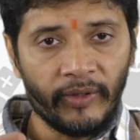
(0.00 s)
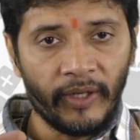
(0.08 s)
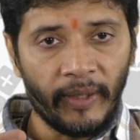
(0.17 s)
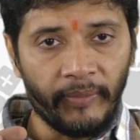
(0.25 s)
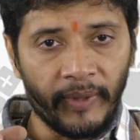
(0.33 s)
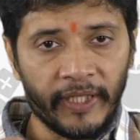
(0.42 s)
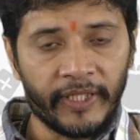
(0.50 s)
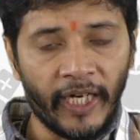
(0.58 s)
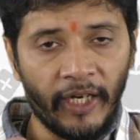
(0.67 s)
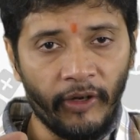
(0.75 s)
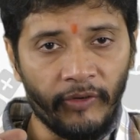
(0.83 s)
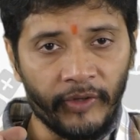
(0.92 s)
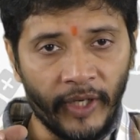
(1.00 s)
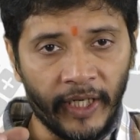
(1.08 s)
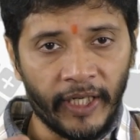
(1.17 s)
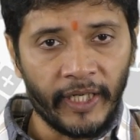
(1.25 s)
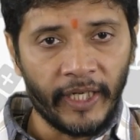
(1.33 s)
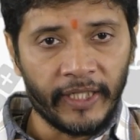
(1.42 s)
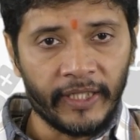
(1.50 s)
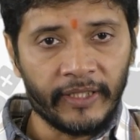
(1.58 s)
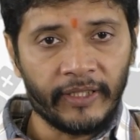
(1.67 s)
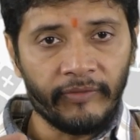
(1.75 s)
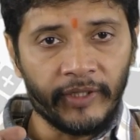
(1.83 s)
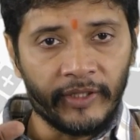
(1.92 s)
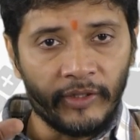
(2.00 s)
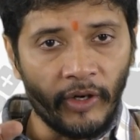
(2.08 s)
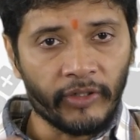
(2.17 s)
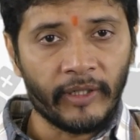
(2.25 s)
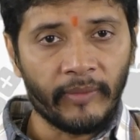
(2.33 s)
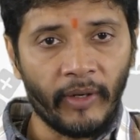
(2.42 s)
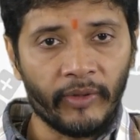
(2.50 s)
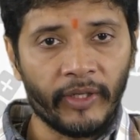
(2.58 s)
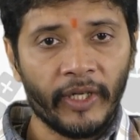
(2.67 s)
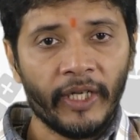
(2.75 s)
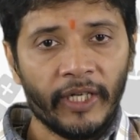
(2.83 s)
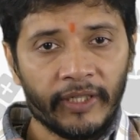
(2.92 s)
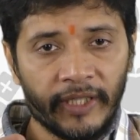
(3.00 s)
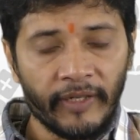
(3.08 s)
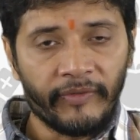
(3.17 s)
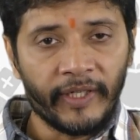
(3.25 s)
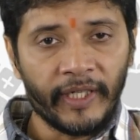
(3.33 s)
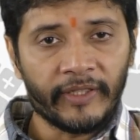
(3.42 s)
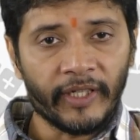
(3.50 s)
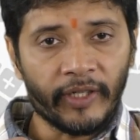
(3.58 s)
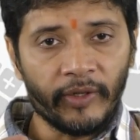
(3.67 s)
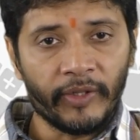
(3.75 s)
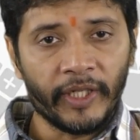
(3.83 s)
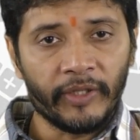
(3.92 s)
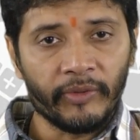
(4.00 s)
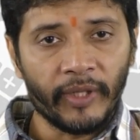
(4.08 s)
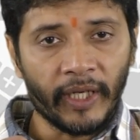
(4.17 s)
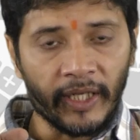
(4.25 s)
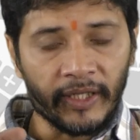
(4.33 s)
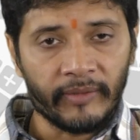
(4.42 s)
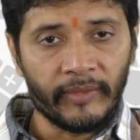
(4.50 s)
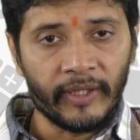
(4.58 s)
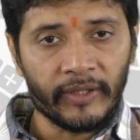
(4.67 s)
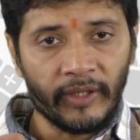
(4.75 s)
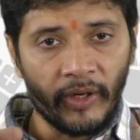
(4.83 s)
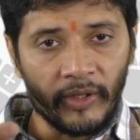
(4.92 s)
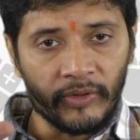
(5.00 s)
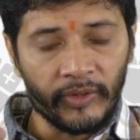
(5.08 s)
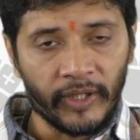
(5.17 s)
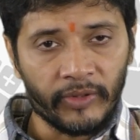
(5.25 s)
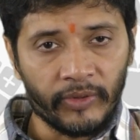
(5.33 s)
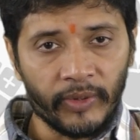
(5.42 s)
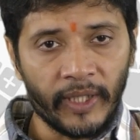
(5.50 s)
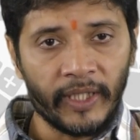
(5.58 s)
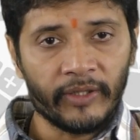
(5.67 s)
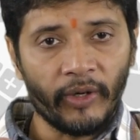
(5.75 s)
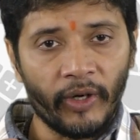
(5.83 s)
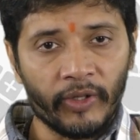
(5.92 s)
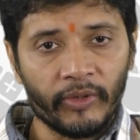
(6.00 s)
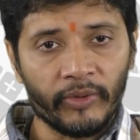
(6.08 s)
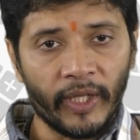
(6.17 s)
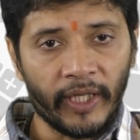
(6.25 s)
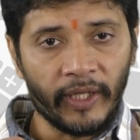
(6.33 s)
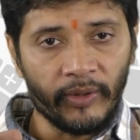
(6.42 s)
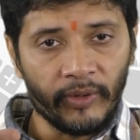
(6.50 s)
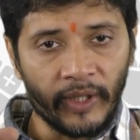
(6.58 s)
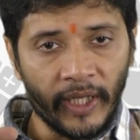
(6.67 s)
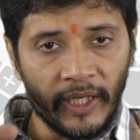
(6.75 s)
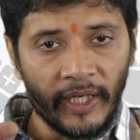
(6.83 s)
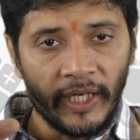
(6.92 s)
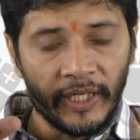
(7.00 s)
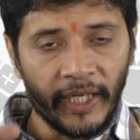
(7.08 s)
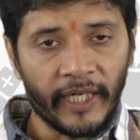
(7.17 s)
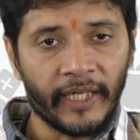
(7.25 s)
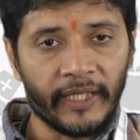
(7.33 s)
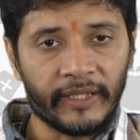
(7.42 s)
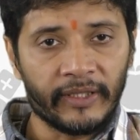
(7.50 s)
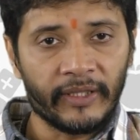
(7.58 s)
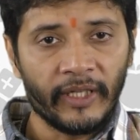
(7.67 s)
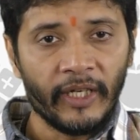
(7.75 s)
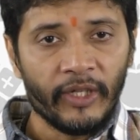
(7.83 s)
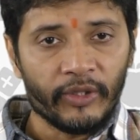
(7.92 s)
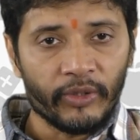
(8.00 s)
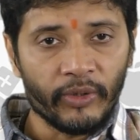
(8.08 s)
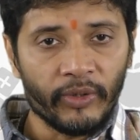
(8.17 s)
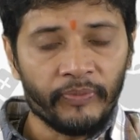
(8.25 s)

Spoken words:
brainchild of United Nations, which talks about safety and security to the customers or to the students or to the the takers. So